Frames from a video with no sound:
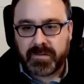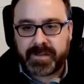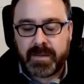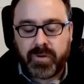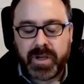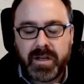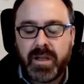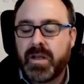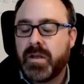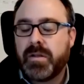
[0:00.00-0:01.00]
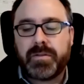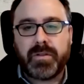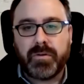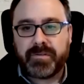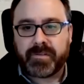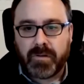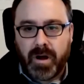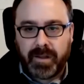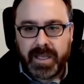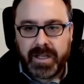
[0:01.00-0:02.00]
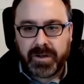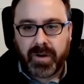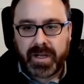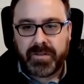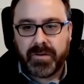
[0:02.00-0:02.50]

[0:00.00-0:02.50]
standpoint, those are all integrated.